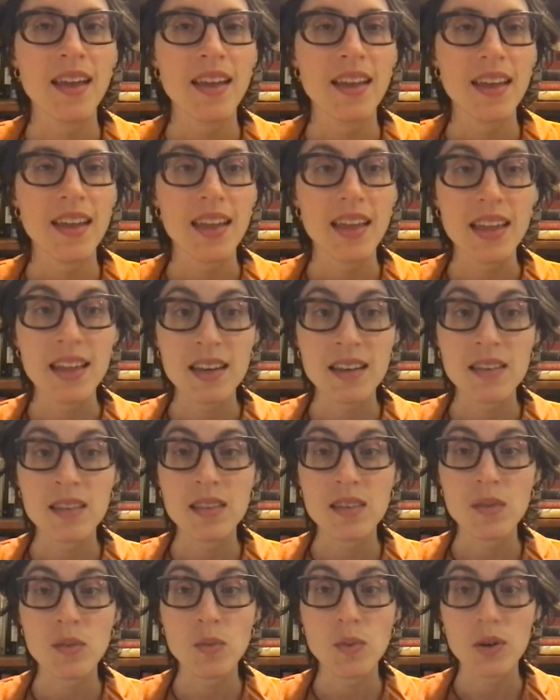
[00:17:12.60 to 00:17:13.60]
In
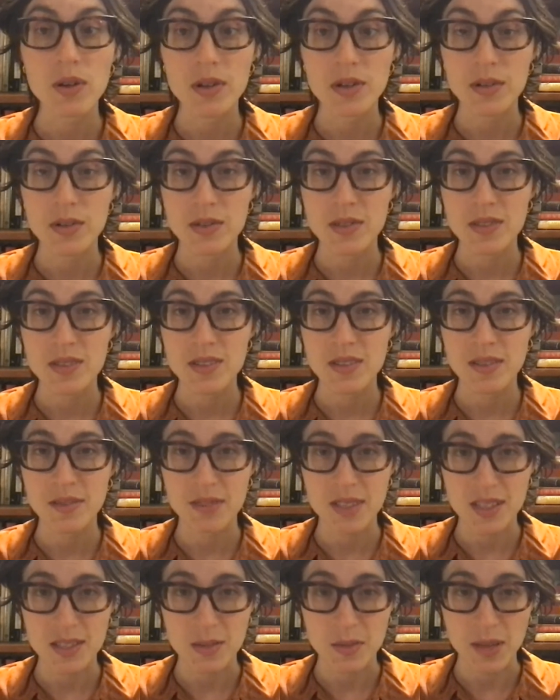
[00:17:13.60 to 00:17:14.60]
the words of
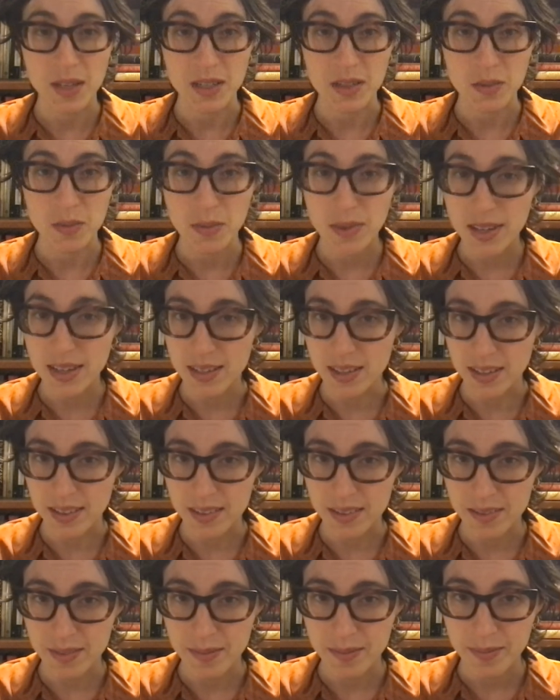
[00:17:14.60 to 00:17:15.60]
this week's
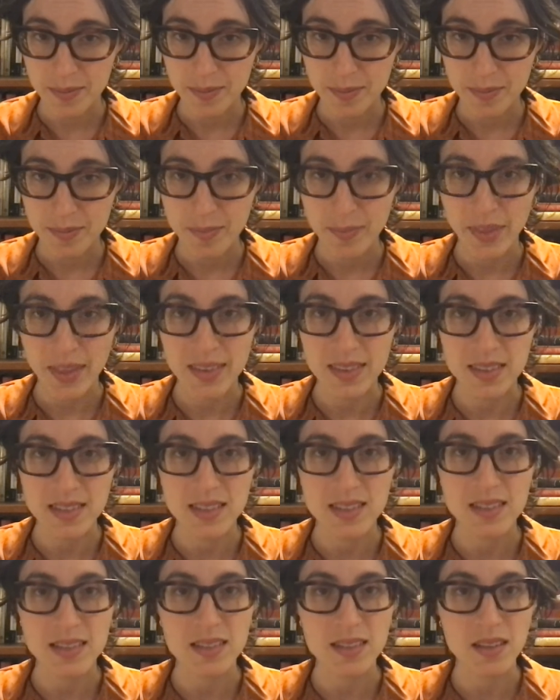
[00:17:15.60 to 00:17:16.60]
reading, and this
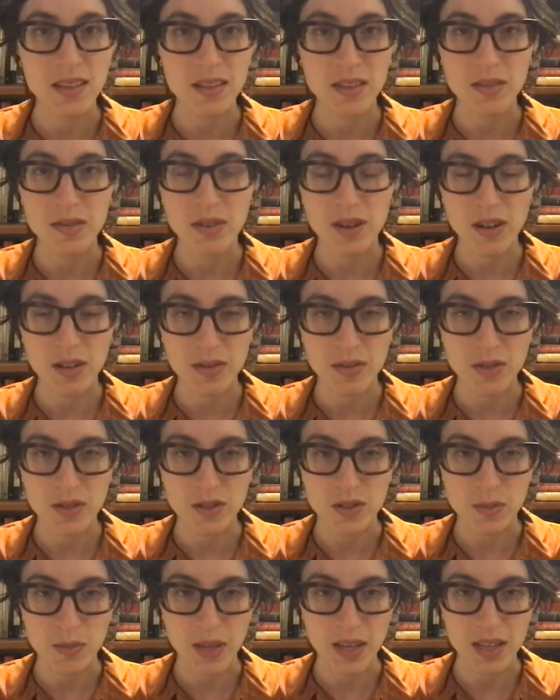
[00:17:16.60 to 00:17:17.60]
is on the very
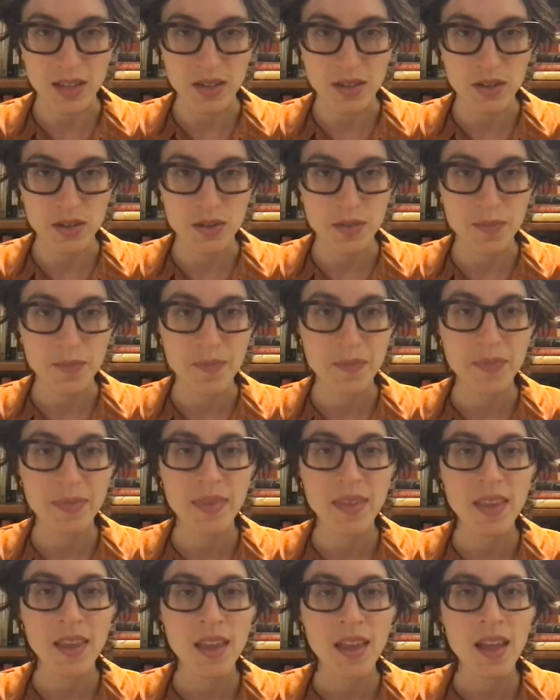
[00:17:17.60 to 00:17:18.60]
first page,
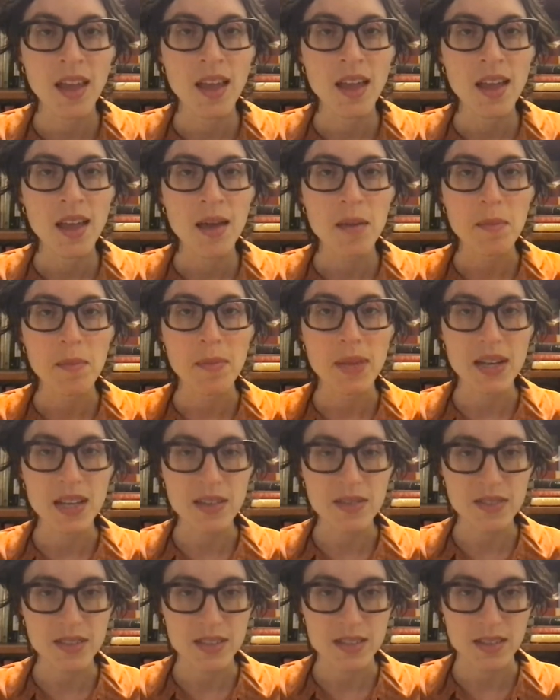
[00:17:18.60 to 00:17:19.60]

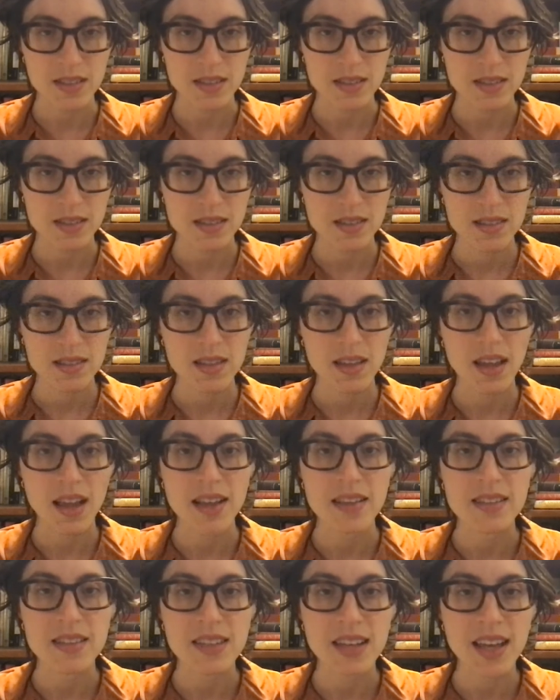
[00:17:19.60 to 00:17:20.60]
beneficence
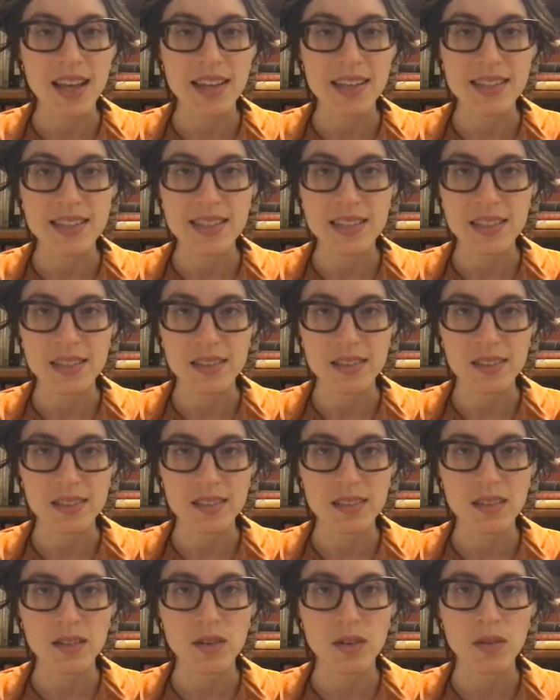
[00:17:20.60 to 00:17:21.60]
as an
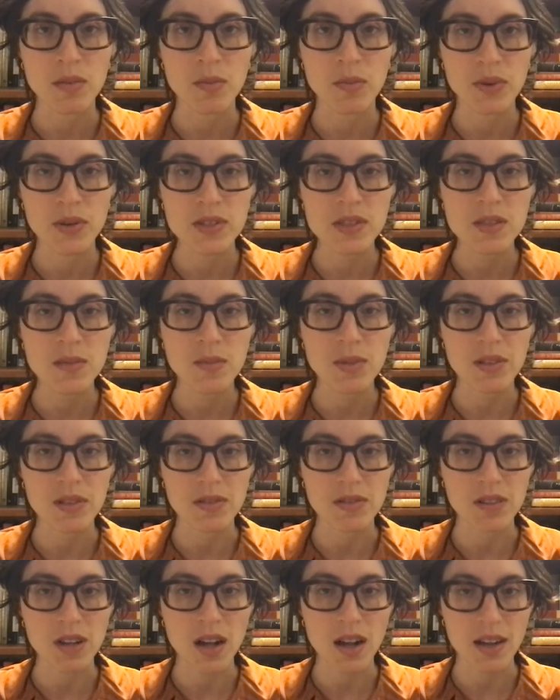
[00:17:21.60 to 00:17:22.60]
ideal or principle
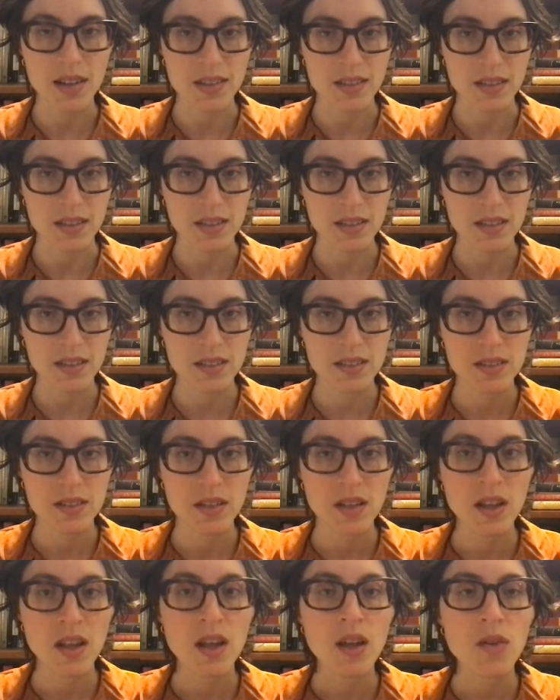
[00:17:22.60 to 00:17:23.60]
of conduct
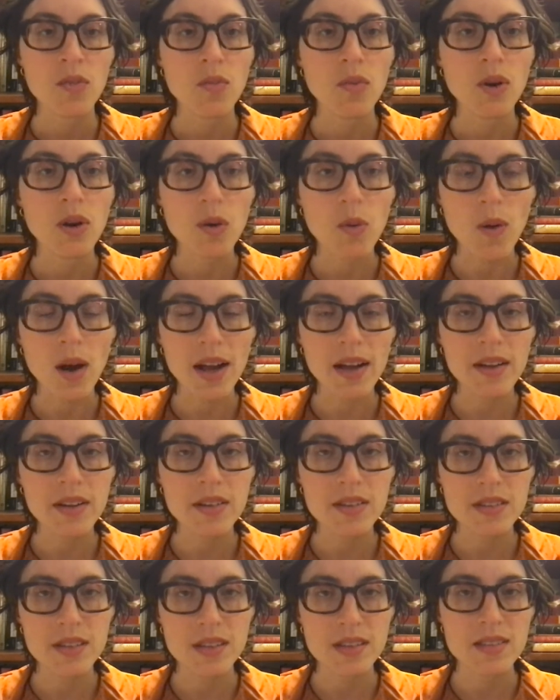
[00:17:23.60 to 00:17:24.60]

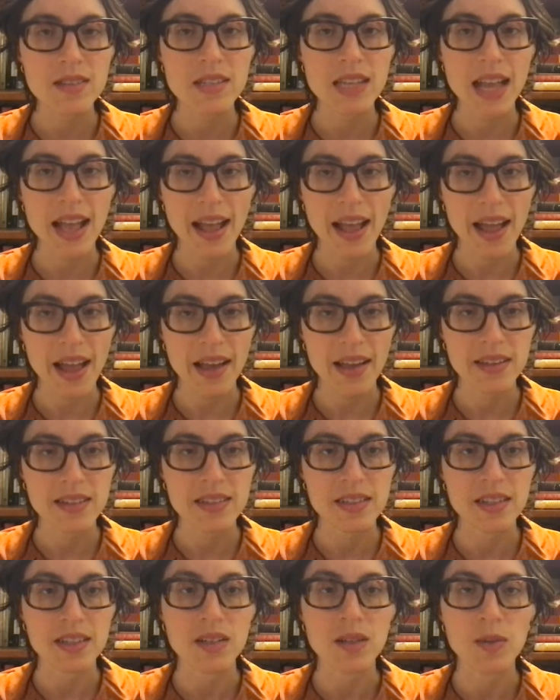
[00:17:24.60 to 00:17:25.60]
requires us to act
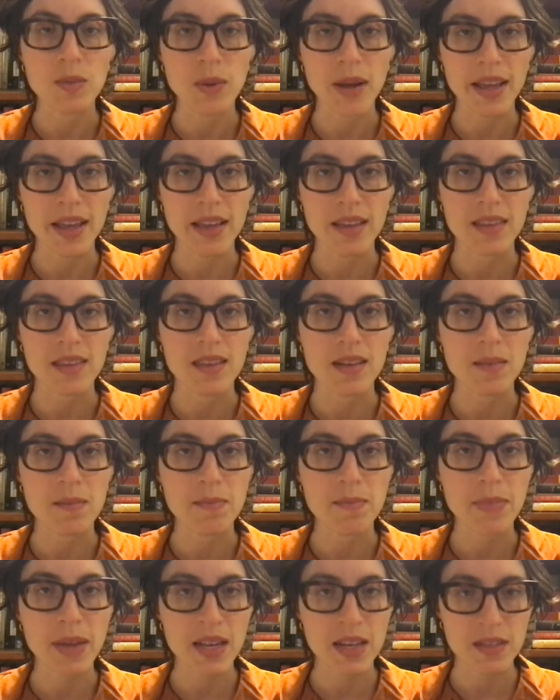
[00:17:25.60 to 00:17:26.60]
in a way that
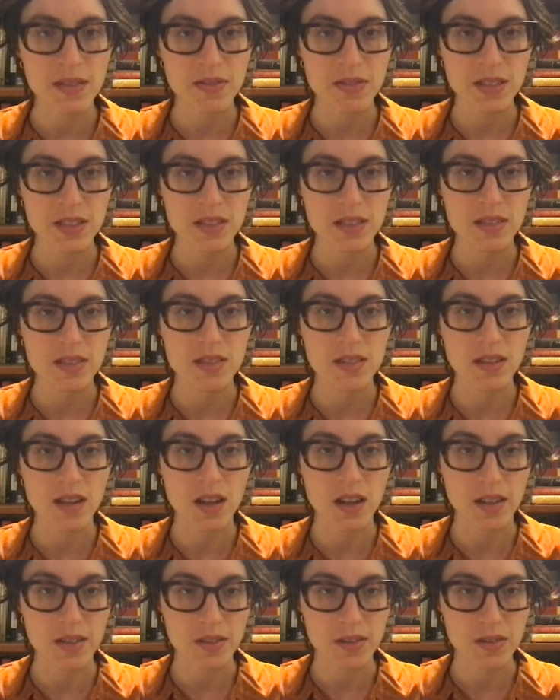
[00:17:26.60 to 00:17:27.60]
benefits
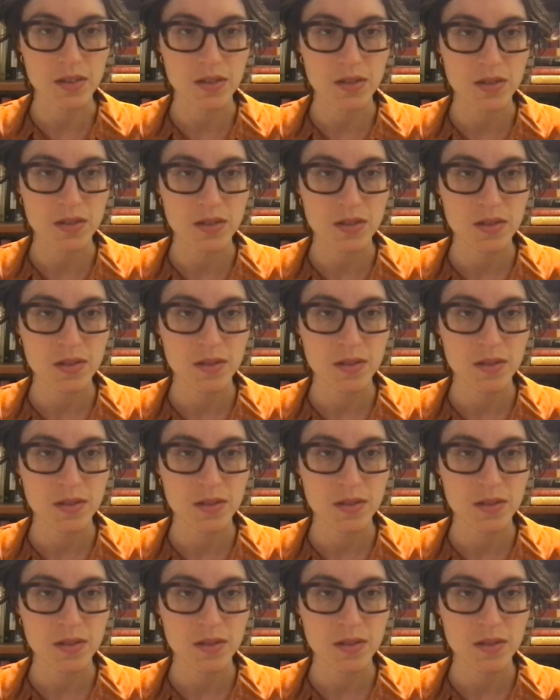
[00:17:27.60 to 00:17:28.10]
others.